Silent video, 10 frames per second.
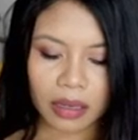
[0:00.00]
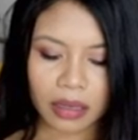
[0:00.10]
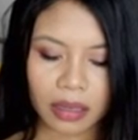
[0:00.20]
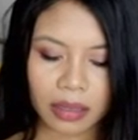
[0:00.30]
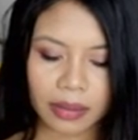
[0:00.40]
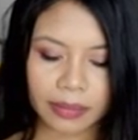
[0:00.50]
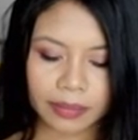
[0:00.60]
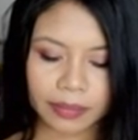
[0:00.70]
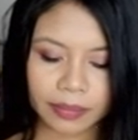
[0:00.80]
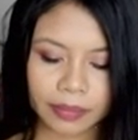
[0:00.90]

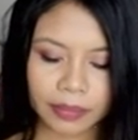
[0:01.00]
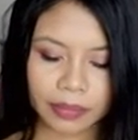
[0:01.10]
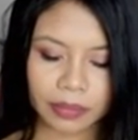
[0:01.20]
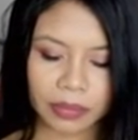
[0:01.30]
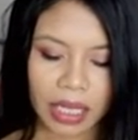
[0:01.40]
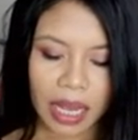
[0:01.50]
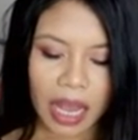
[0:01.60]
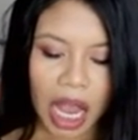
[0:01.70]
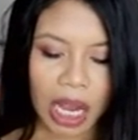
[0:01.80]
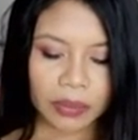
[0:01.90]

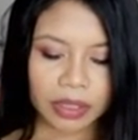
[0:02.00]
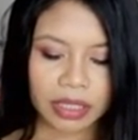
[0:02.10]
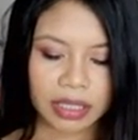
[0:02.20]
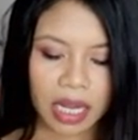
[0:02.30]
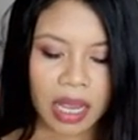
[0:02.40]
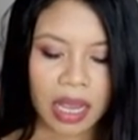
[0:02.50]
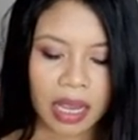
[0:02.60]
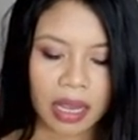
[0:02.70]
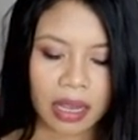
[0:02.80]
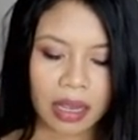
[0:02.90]
I would
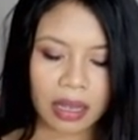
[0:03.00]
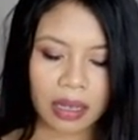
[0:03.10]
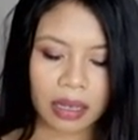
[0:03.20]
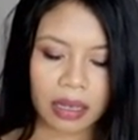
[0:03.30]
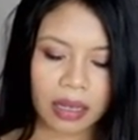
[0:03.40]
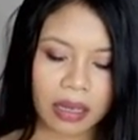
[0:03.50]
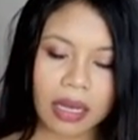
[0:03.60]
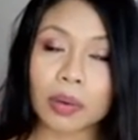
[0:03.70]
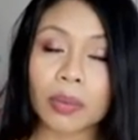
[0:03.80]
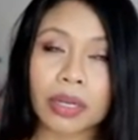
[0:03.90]
say
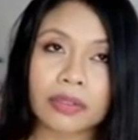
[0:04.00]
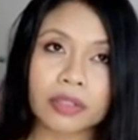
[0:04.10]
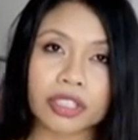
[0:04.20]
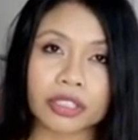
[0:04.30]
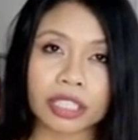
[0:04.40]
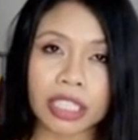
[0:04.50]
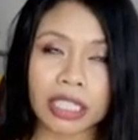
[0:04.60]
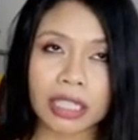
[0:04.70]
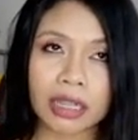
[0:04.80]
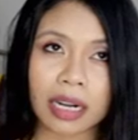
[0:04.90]
a wonderful
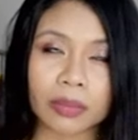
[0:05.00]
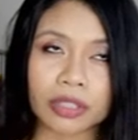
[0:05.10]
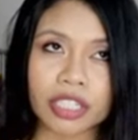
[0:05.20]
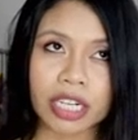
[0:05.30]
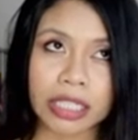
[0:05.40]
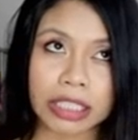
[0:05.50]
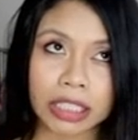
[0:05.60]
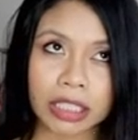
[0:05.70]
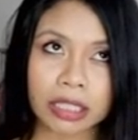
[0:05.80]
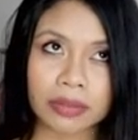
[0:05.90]
journey that I would
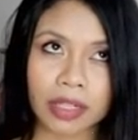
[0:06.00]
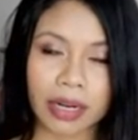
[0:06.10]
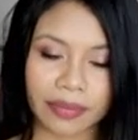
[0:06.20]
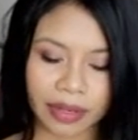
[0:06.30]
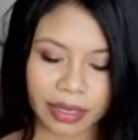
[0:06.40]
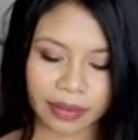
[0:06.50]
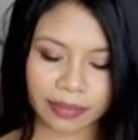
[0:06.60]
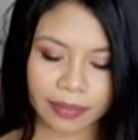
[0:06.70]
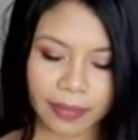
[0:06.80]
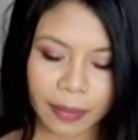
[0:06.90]
cherish forever.
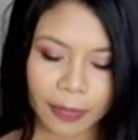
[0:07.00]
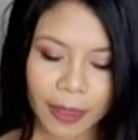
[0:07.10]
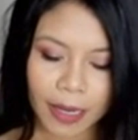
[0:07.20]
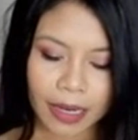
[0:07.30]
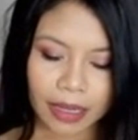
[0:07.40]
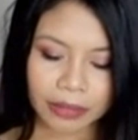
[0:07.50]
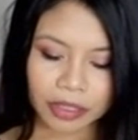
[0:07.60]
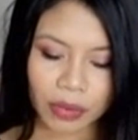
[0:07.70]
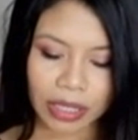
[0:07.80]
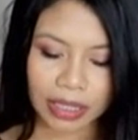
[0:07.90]
Number
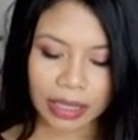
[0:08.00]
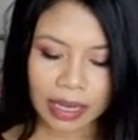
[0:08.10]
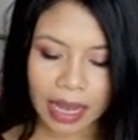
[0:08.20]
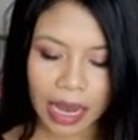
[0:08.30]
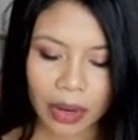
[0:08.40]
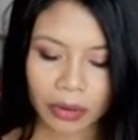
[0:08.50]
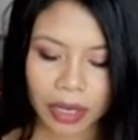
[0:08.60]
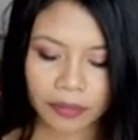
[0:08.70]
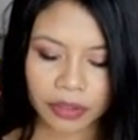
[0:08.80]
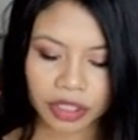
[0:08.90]
20, how
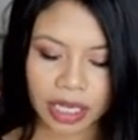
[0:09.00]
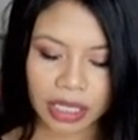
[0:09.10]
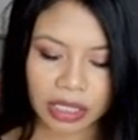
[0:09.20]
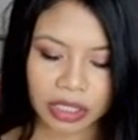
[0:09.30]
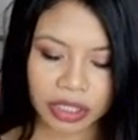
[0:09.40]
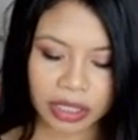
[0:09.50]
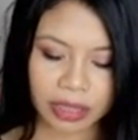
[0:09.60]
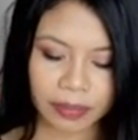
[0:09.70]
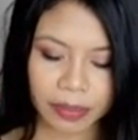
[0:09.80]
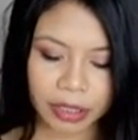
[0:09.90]
have you changed as
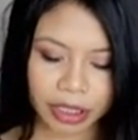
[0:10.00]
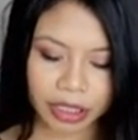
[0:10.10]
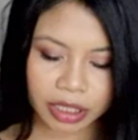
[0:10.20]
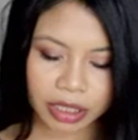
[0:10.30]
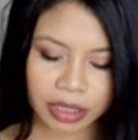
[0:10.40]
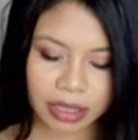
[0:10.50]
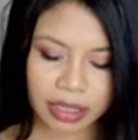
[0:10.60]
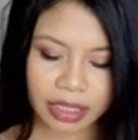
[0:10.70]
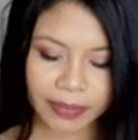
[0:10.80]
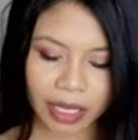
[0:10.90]
a person
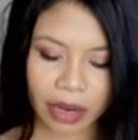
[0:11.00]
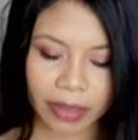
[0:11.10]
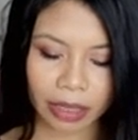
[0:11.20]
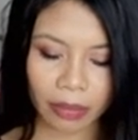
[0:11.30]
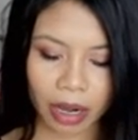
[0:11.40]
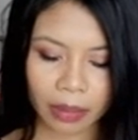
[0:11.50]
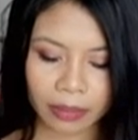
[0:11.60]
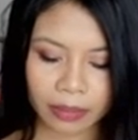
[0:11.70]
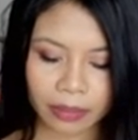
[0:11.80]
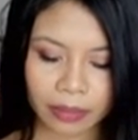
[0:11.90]
since becoming a mom?